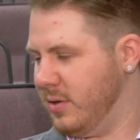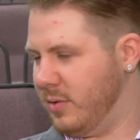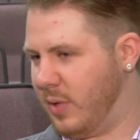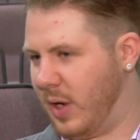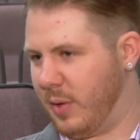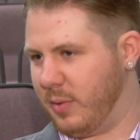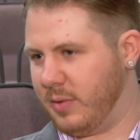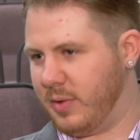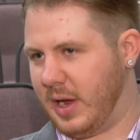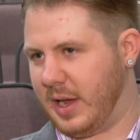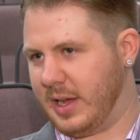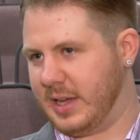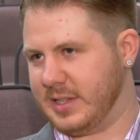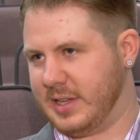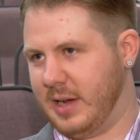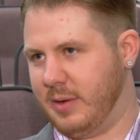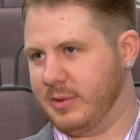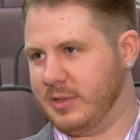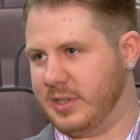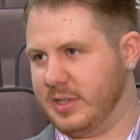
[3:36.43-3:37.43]
right, I guess
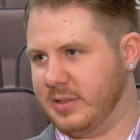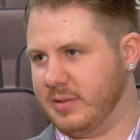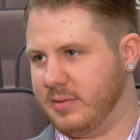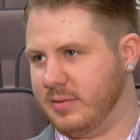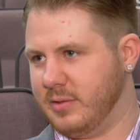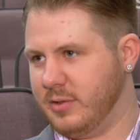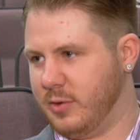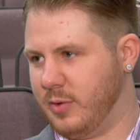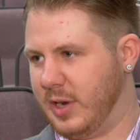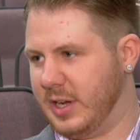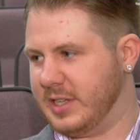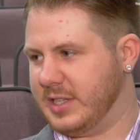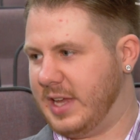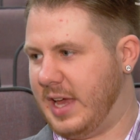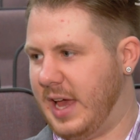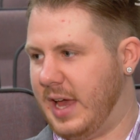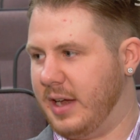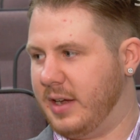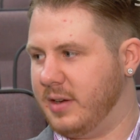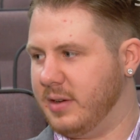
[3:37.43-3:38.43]
I was in grade
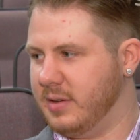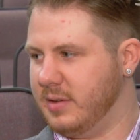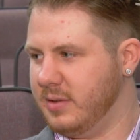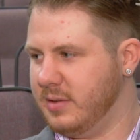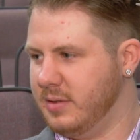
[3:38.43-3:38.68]
10.